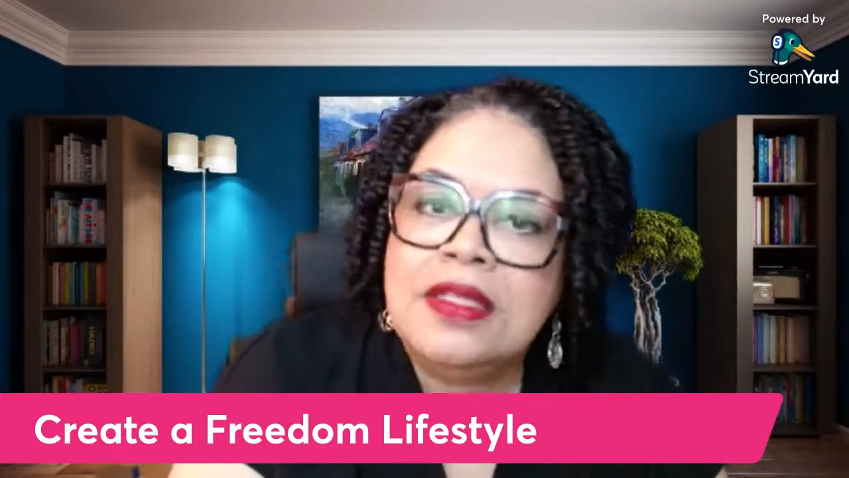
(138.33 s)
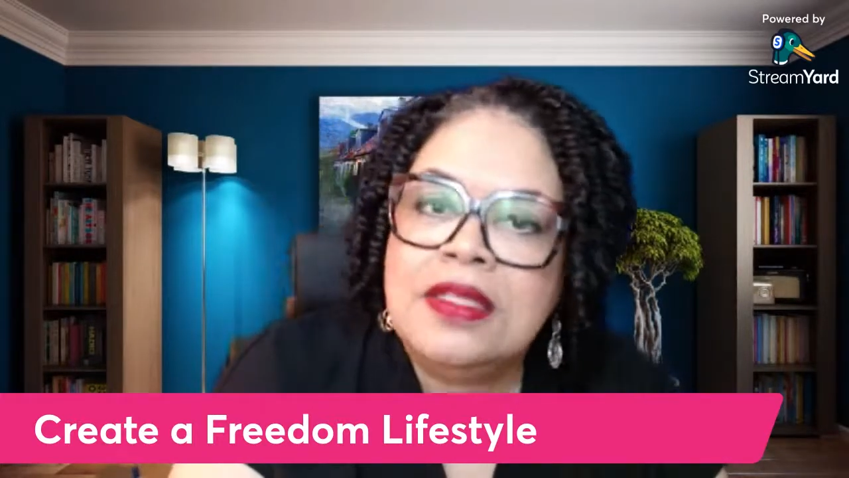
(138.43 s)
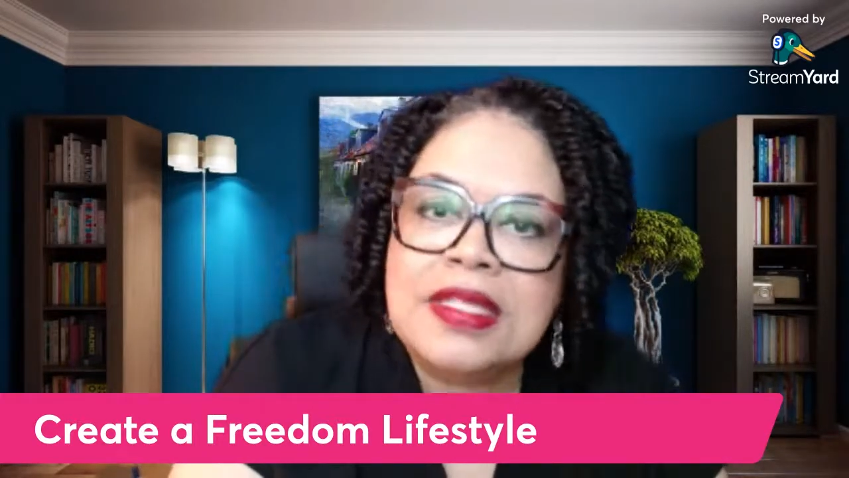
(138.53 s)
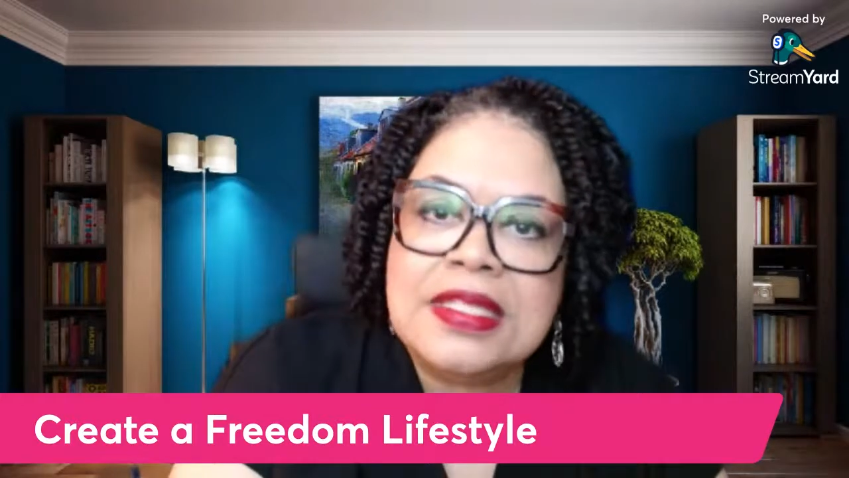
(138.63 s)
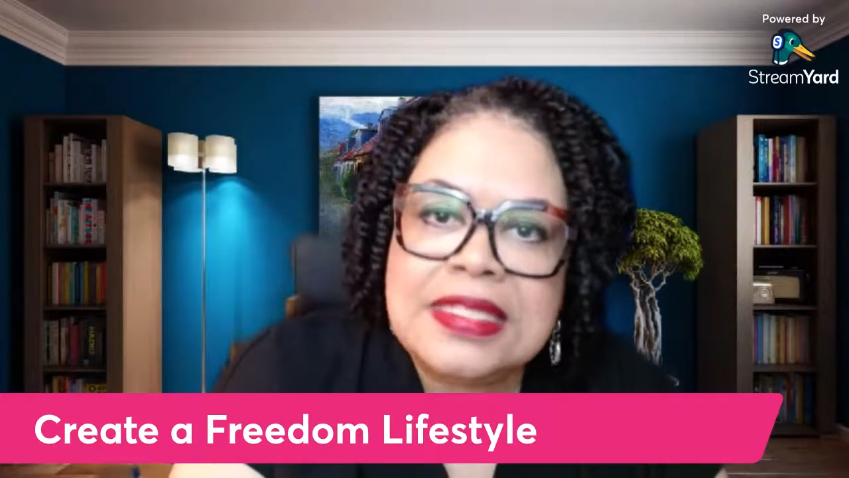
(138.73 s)

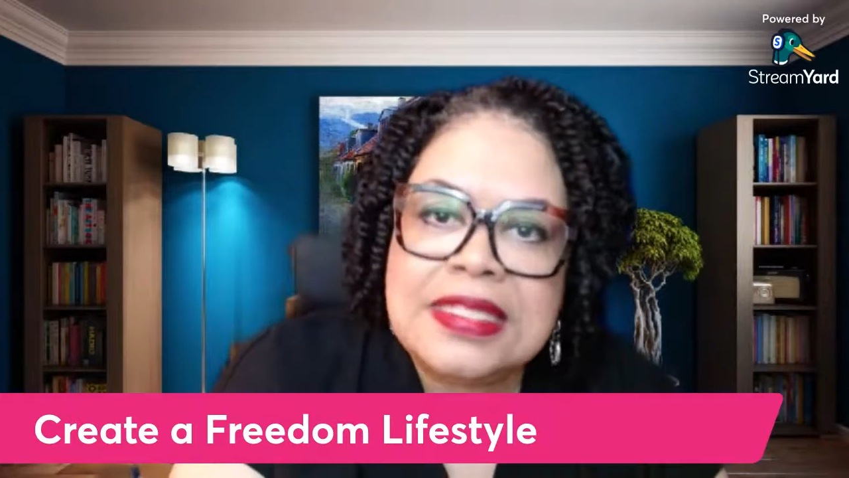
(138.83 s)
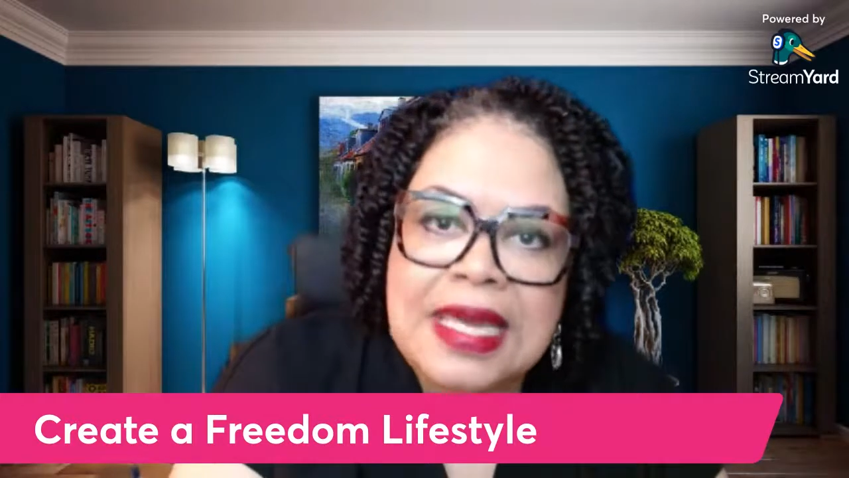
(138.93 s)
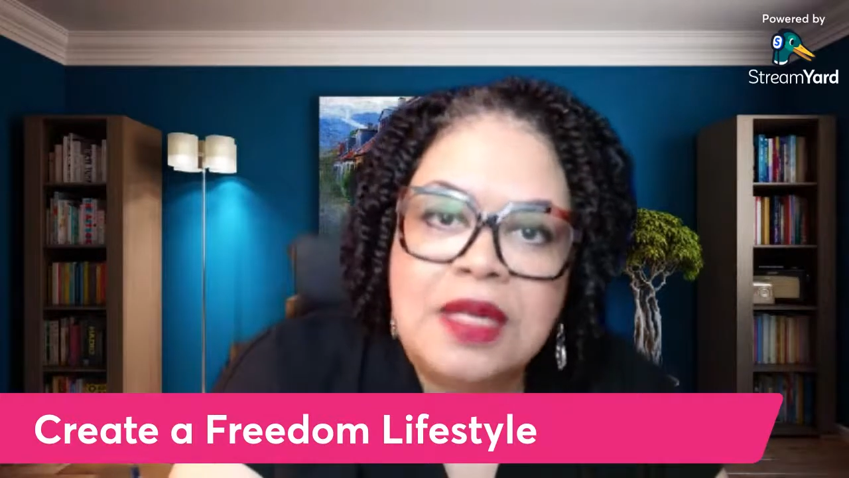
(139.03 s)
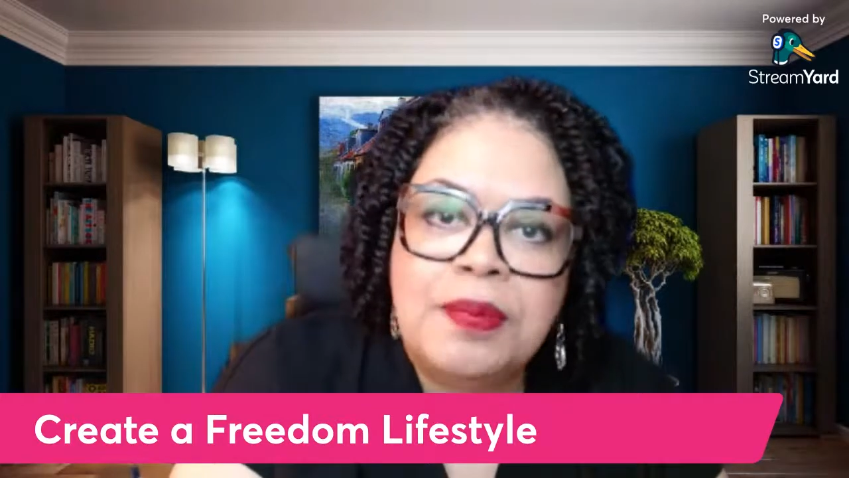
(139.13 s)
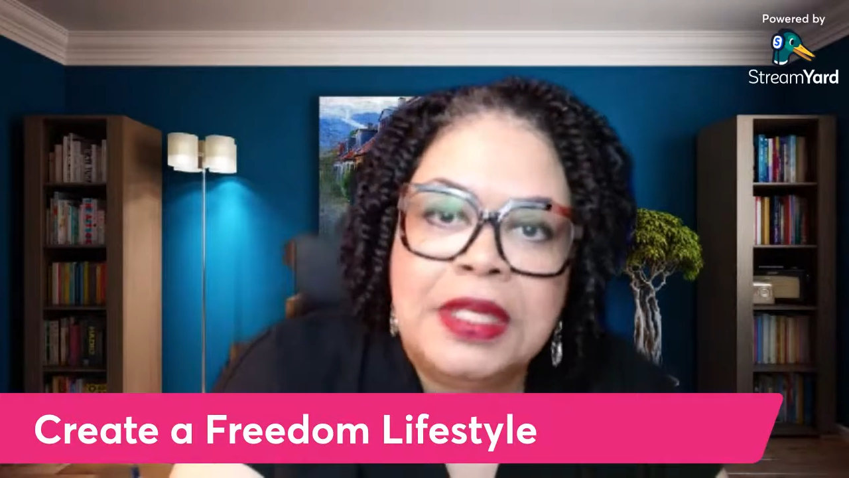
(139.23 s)

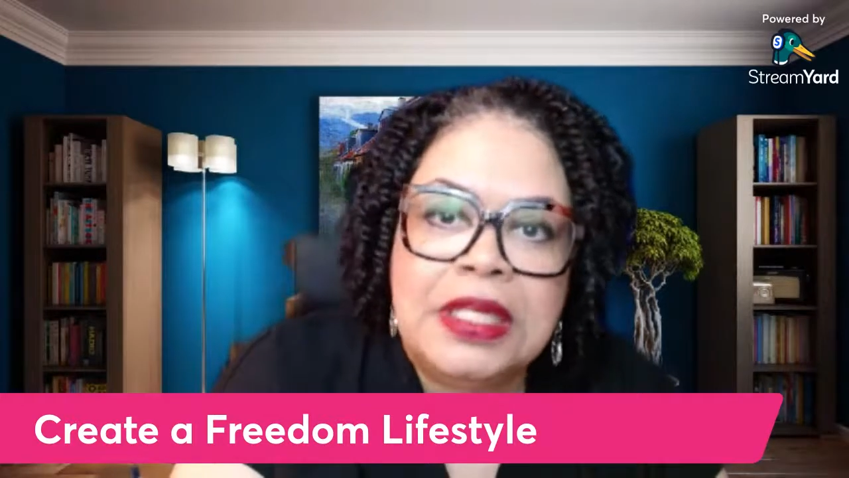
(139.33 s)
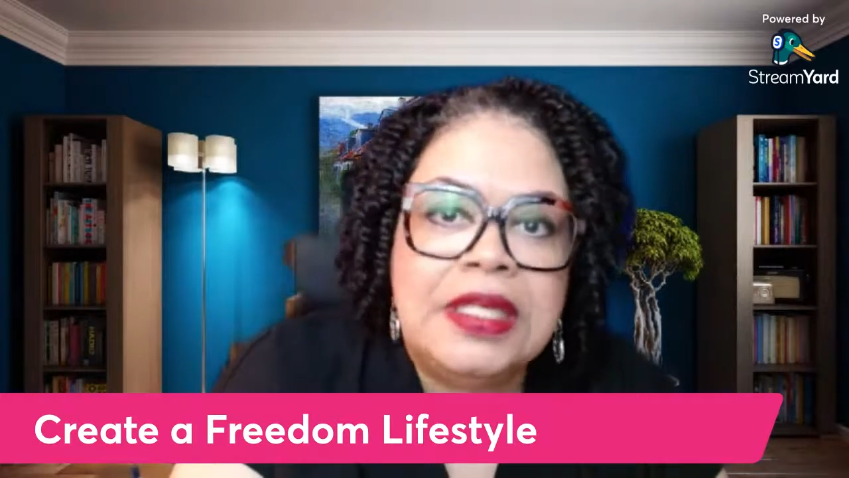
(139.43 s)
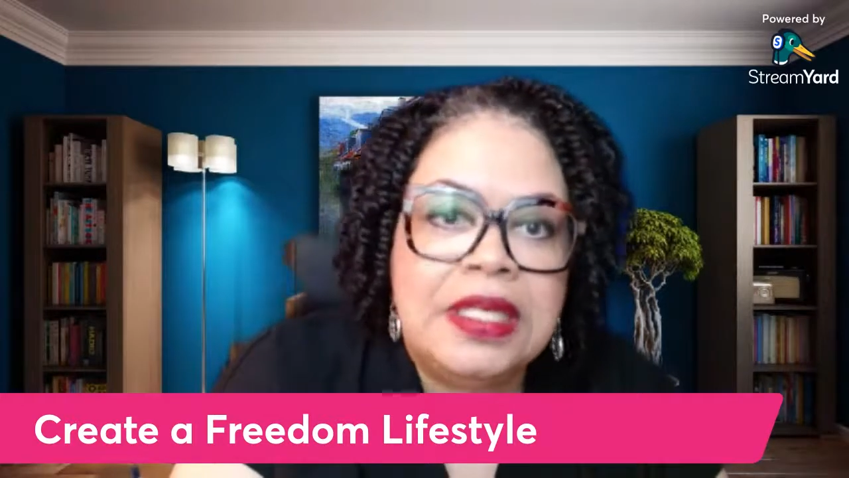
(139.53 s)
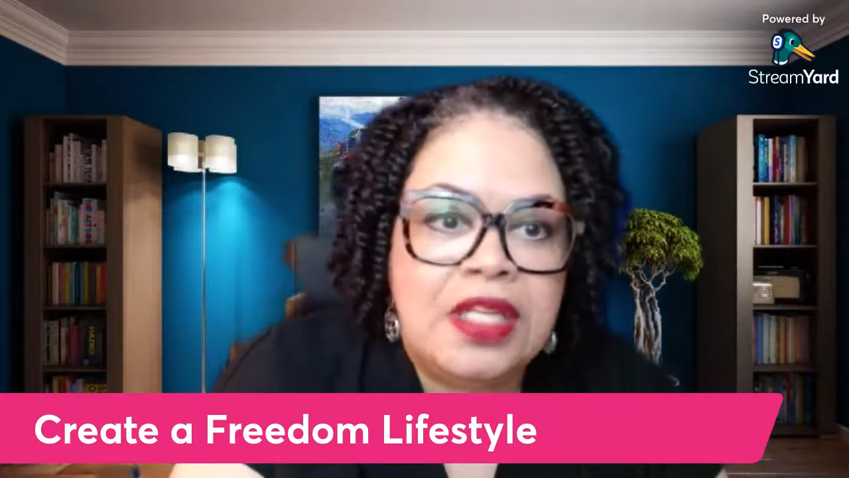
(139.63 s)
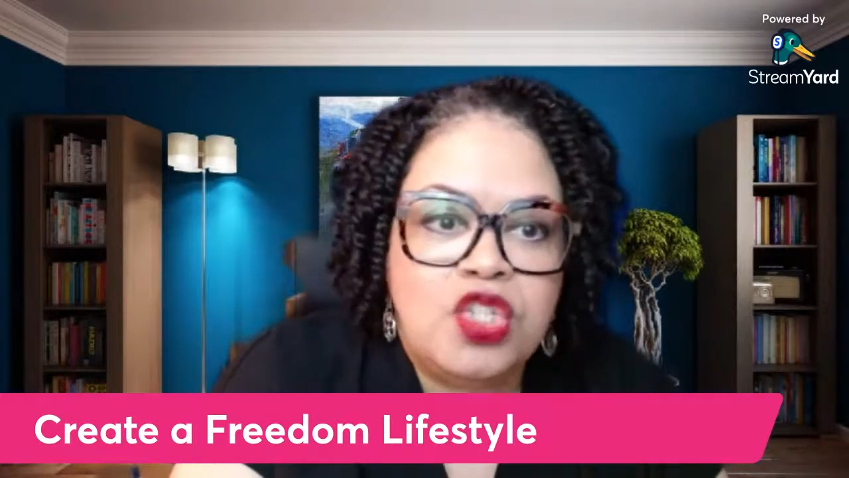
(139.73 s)

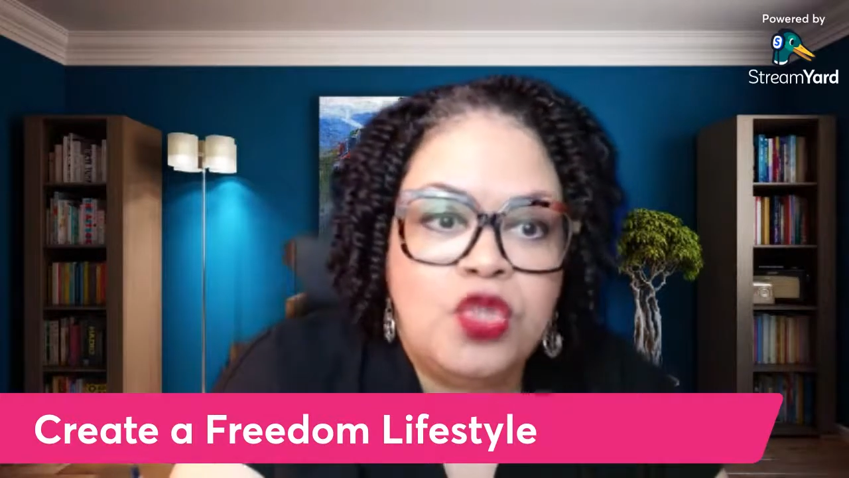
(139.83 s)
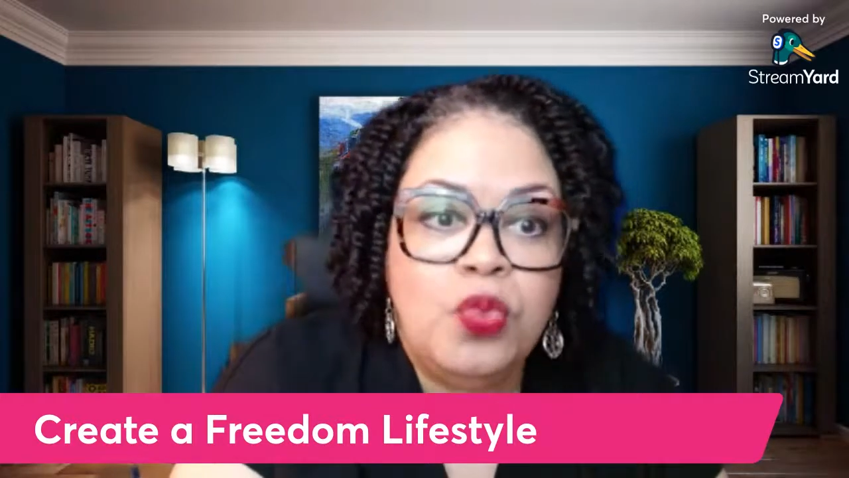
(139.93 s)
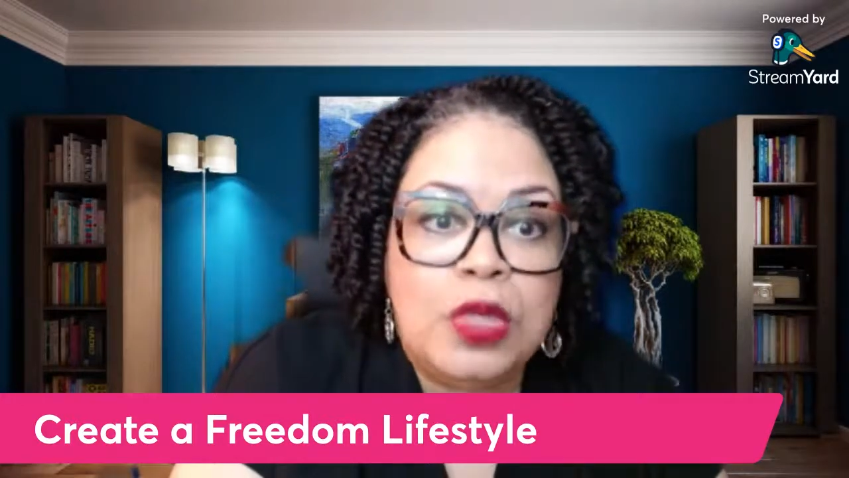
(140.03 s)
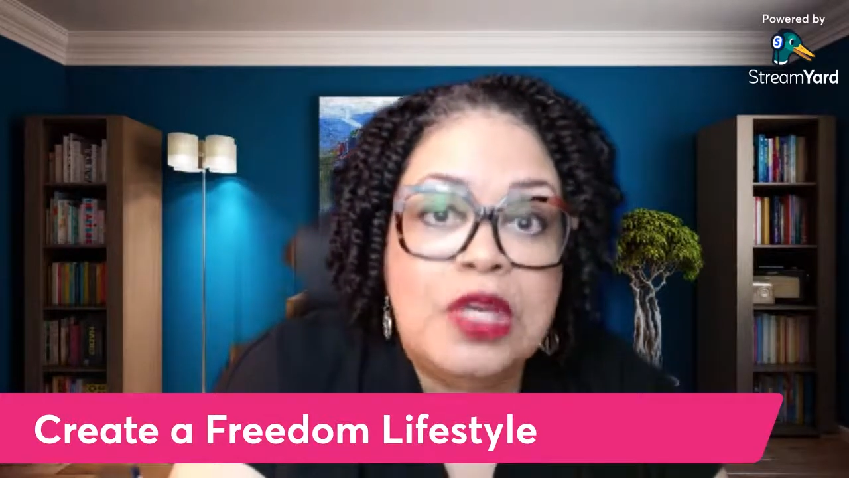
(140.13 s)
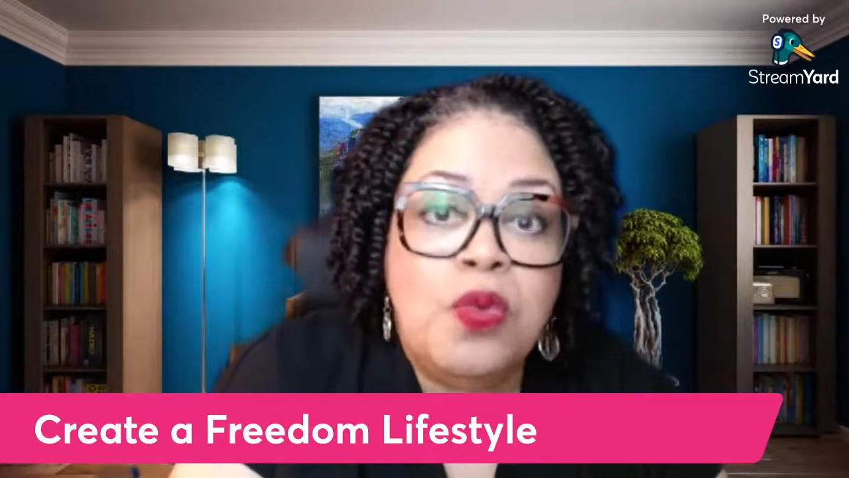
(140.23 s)
sustainability that you
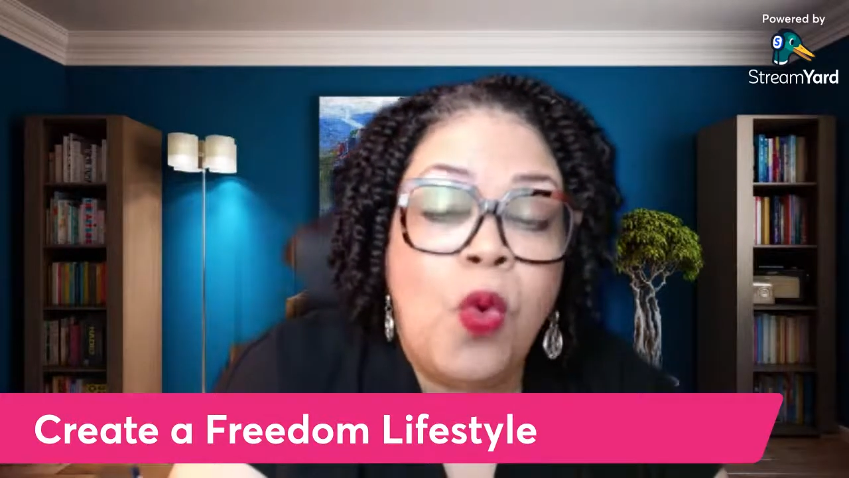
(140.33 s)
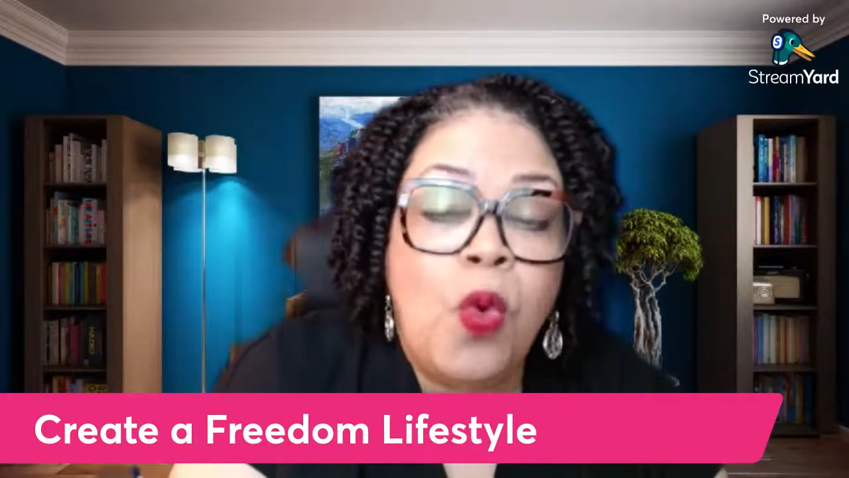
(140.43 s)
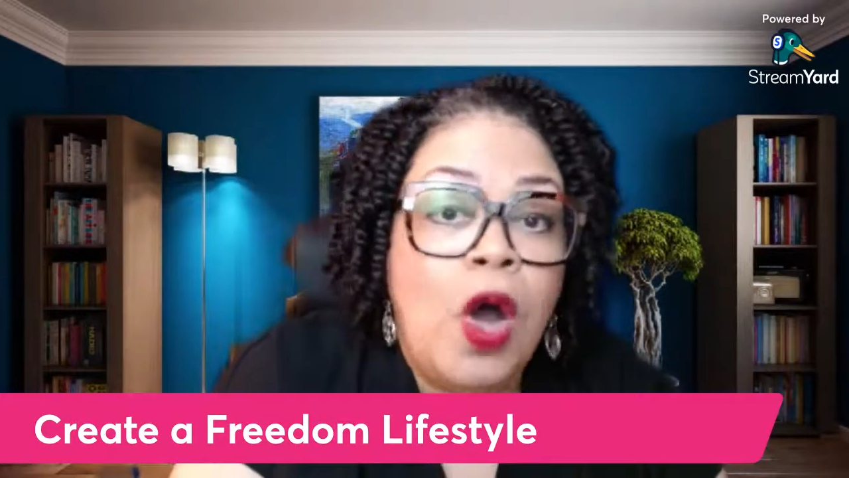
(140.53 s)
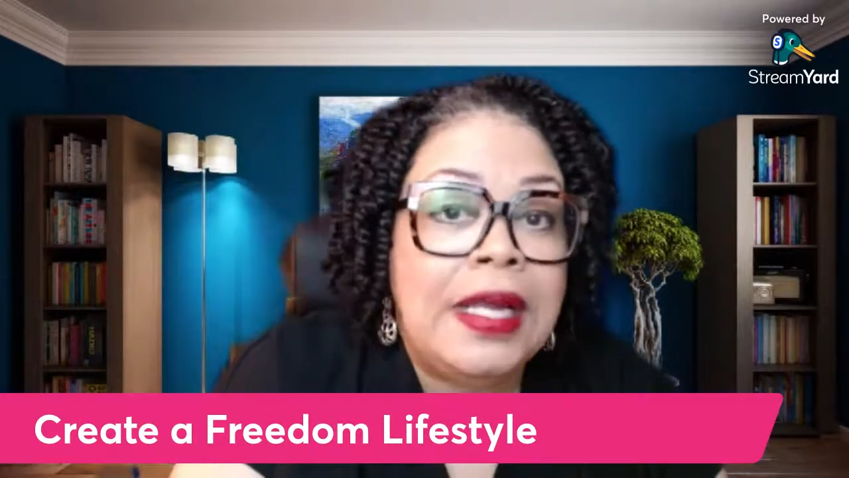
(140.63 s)
really want